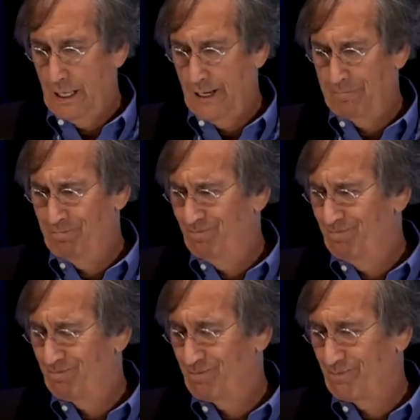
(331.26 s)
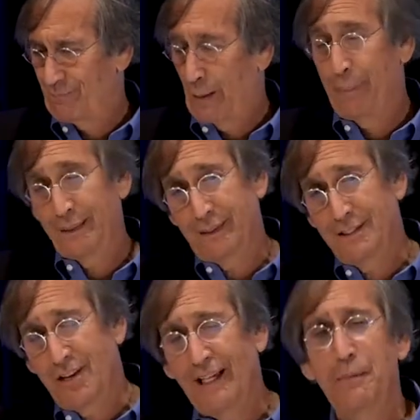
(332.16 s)
But
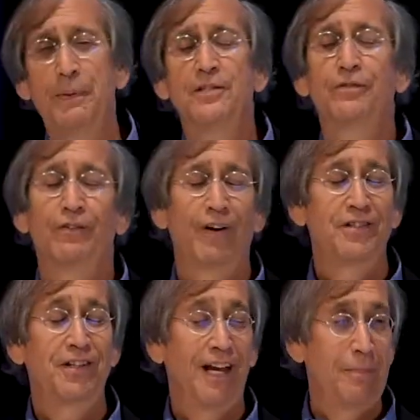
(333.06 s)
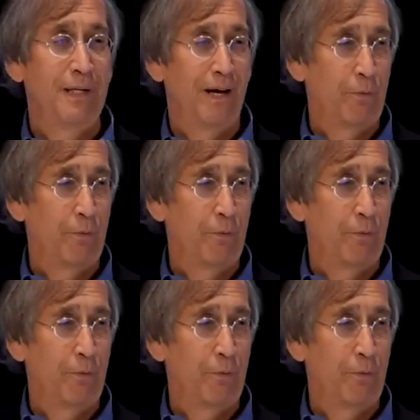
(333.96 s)
the second piece of advice he gave me,